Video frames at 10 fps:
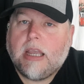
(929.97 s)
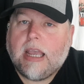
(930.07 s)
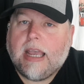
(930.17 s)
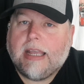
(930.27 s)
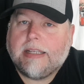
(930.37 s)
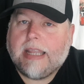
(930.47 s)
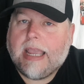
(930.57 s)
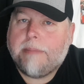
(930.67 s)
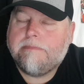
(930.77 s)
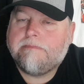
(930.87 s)

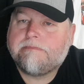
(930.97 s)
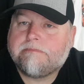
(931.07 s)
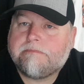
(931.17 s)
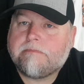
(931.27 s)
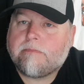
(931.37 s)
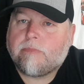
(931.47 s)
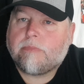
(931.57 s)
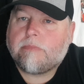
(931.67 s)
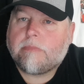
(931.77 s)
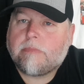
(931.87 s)
and
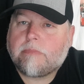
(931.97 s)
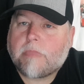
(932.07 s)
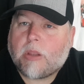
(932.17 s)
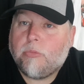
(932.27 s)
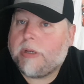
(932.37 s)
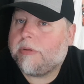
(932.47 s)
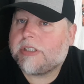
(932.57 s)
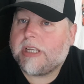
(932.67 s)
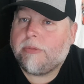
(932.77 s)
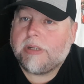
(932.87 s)
we will
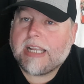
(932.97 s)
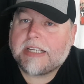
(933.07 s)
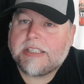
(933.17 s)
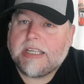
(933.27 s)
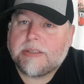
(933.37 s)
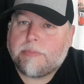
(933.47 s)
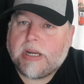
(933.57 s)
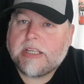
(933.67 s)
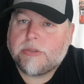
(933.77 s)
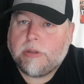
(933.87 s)
see what next season
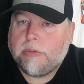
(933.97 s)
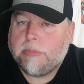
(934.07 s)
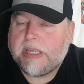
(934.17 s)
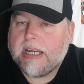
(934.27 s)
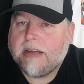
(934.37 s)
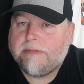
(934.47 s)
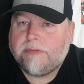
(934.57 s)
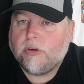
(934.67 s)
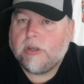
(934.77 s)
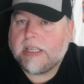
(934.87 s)
brings. We will be here
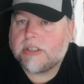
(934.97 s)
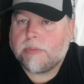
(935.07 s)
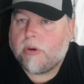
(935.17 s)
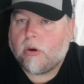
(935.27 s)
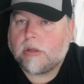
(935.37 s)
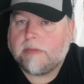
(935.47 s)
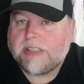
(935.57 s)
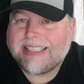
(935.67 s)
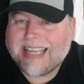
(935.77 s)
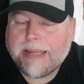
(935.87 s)
fully in support of
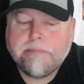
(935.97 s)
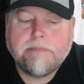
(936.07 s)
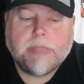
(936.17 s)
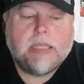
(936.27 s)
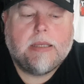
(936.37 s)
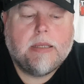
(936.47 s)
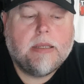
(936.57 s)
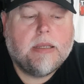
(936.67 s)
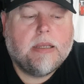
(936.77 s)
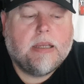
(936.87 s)
the team.
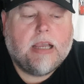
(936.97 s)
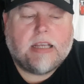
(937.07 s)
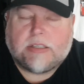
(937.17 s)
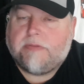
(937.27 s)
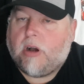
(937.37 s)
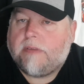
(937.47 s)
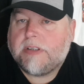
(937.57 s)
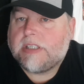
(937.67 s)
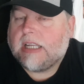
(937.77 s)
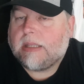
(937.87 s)
As I've
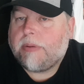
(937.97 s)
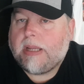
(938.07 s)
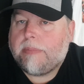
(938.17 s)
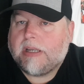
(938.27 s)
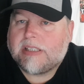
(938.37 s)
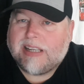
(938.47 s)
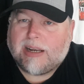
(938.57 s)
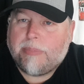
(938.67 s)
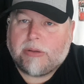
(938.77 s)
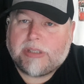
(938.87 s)
often said to people, it's not
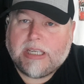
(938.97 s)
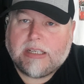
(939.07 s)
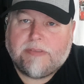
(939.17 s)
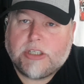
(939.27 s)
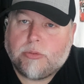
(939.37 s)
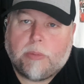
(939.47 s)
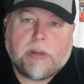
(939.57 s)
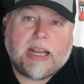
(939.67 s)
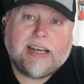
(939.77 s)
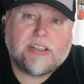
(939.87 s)
about the individual
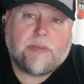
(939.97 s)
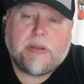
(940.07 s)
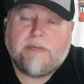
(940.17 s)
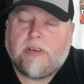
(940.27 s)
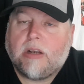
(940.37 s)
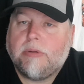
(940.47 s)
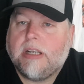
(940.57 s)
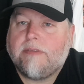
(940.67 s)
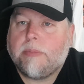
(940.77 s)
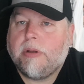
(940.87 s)
players. I've been following
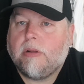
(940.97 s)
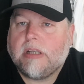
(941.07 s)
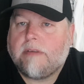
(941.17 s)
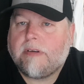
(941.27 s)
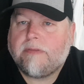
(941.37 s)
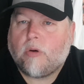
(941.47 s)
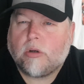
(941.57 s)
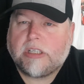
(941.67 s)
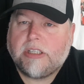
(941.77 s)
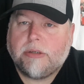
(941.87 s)
Liverpool now for
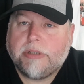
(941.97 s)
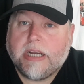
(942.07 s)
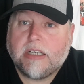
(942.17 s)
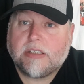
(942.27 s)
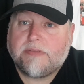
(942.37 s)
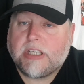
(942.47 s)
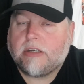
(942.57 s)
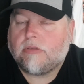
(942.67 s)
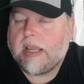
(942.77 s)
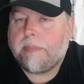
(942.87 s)
42 years. I've seen
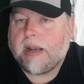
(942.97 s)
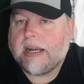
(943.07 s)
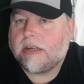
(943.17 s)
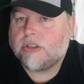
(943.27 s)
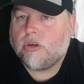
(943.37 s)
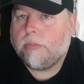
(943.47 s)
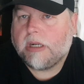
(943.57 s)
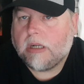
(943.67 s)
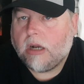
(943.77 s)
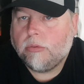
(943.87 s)
great players come
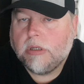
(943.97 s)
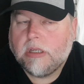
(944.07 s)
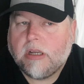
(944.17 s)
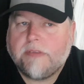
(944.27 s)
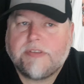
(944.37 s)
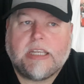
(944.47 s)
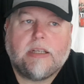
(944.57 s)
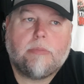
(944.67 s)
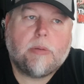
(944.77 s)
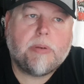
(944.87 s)
and go. I've
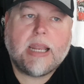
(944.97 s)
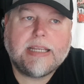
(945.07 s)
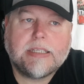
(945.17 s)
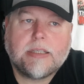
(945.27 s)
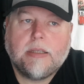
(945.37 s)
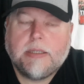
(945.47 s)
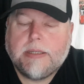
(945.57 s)
seen them replaced.